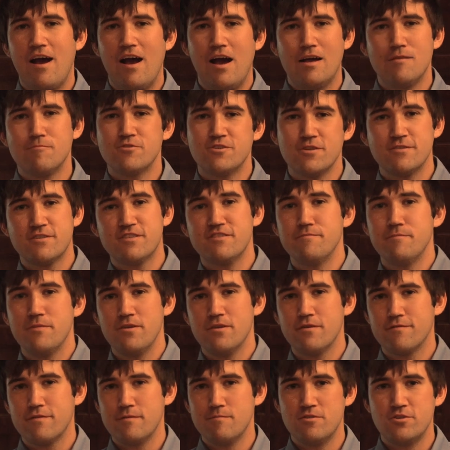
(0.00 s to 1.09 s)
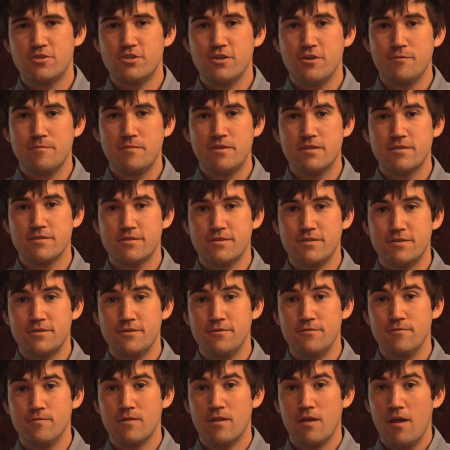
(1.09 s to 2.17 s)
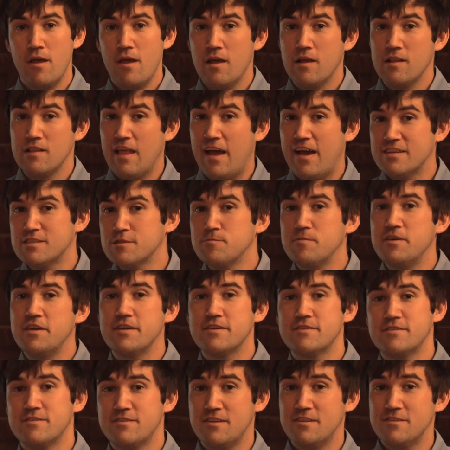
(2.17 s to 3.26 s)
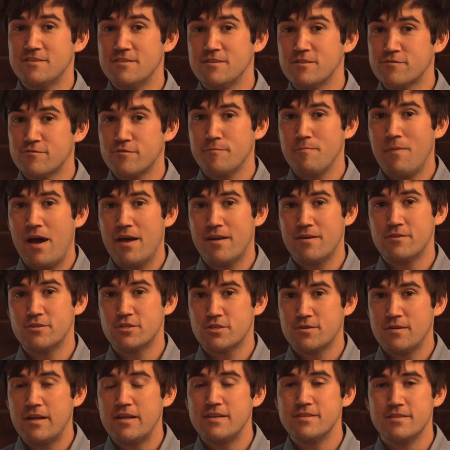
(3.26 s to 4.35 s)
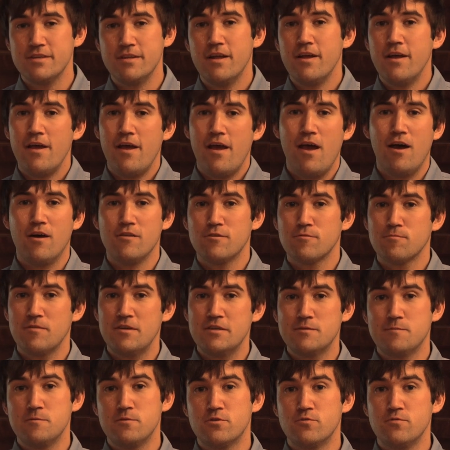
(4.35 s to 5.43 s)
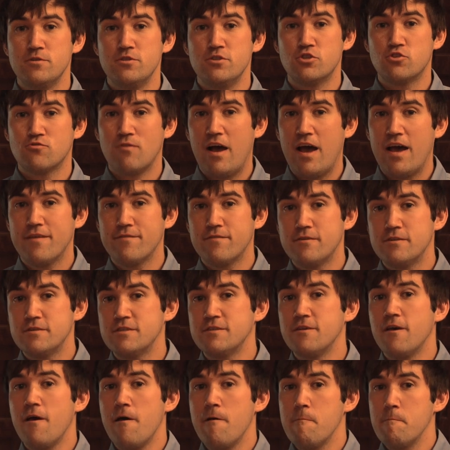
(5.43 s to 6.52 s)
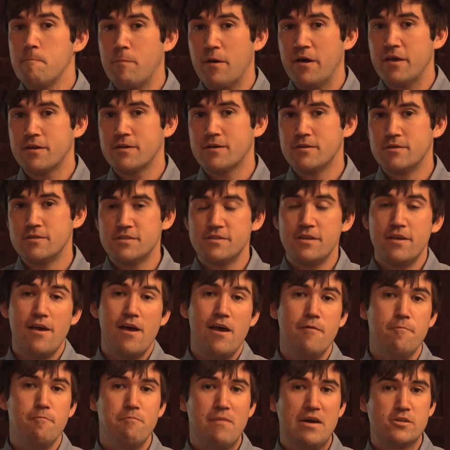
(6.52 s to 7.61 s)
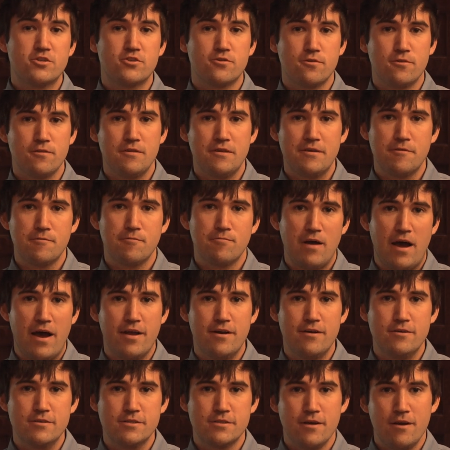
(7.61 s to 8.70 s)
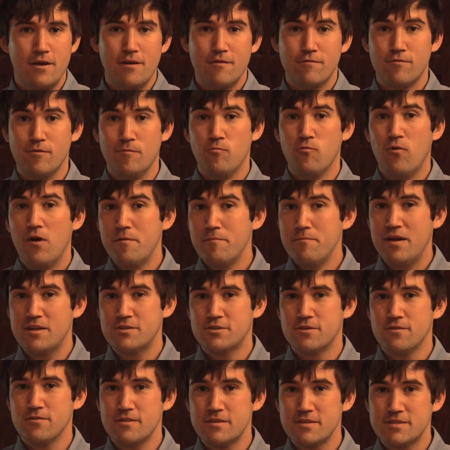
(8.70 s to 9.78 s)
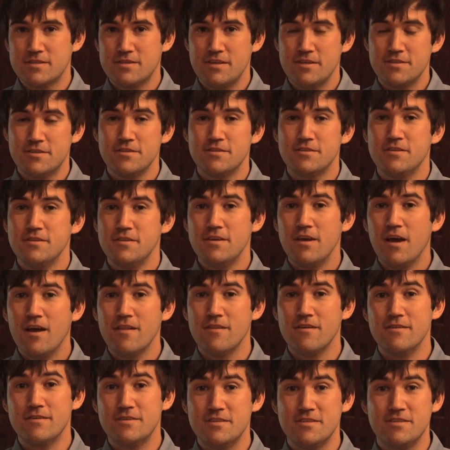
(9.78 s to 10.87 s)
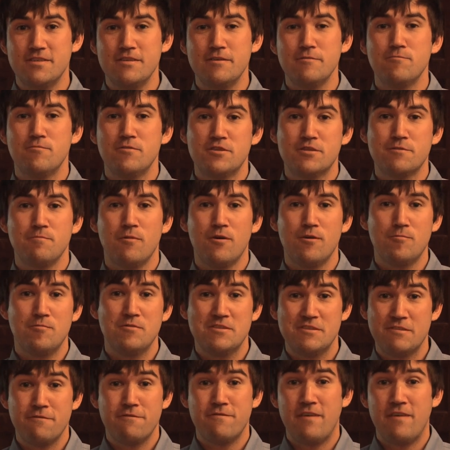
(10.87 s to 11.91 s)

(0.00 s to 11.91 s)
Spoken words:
I'm Joseph Miller from the Show Me Institute. Last week, Citizens for Modern Transit held a race between drivers, bikers, and MetroLink riders from one MetroLink station to the other to see which mode was the